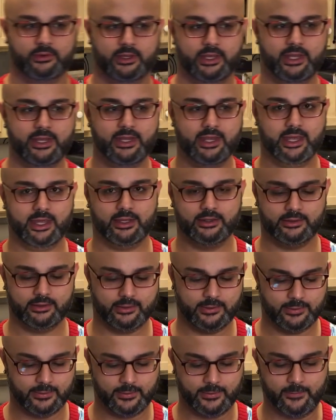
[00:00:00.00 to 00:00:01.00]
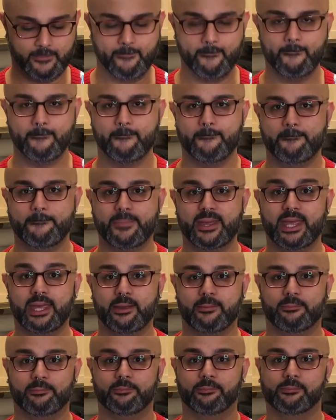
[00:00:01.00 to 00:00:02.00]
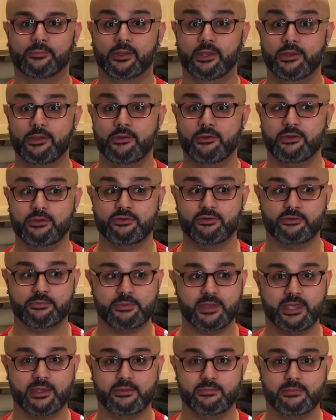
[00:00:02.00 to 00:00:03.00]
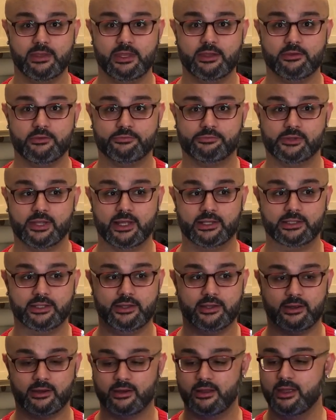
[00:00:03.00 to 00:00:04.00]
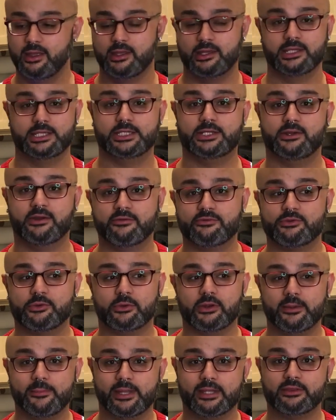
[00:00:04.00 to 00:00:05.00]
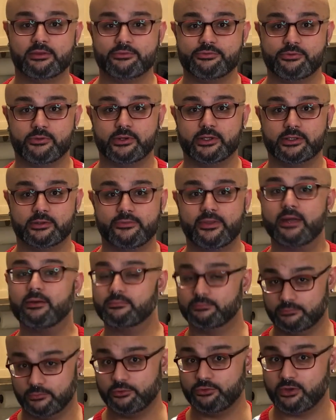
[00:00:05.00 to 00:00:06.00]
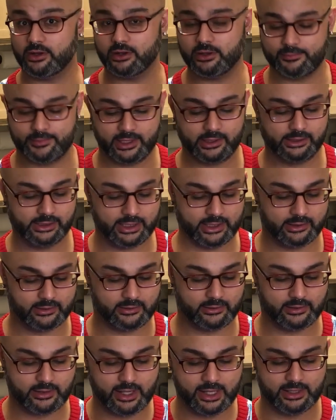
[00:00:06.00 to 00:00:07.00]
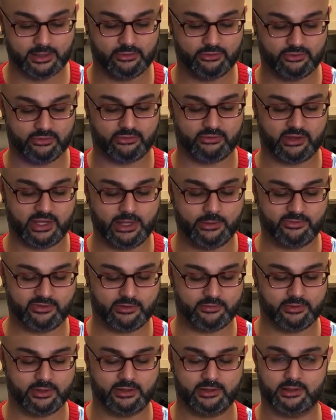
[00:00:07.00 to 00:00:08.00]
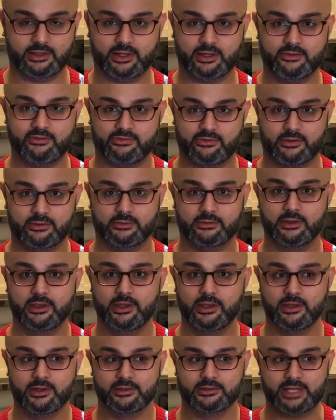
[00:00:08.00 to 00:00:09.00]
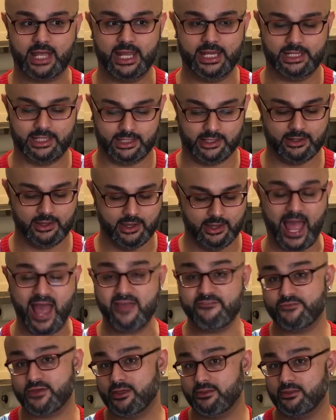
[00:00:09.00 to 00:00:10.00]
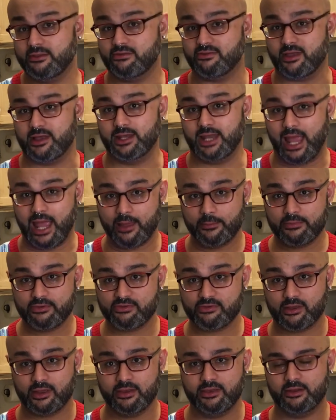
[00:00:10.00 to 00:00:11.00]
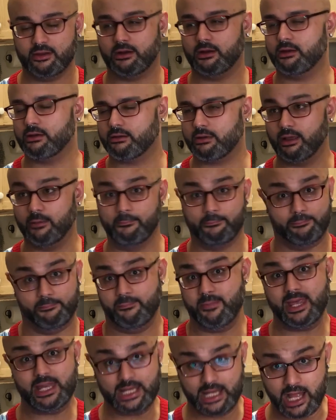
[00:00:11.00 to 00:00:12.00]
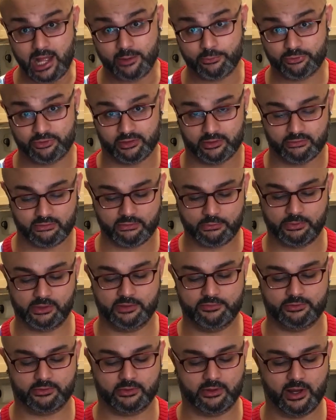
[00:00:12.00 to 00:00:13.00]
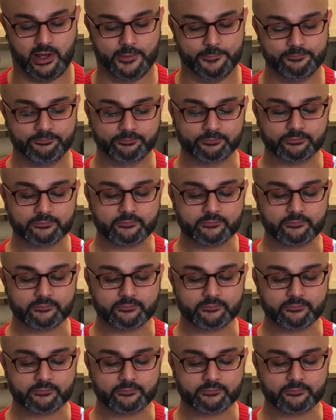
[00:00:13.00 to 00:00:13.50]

and then bam, you can just make your flan in there. You don't have to worry about the foil that we'll talk about later, and it just keeps everything nice and tidy. I found this on Amazon. There are many options, believe it or not,